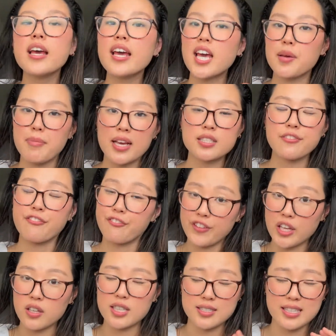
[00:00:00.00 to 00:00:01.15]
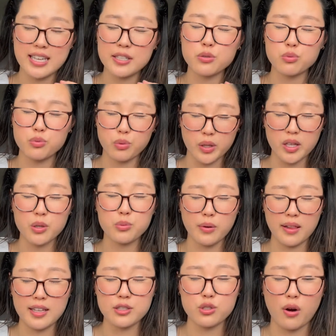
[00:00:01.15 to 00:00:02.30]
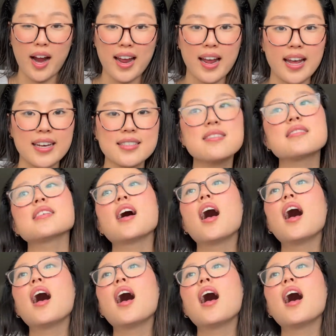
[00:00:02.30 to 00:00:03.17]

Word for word: it makes him feel because he has really, really dry hands.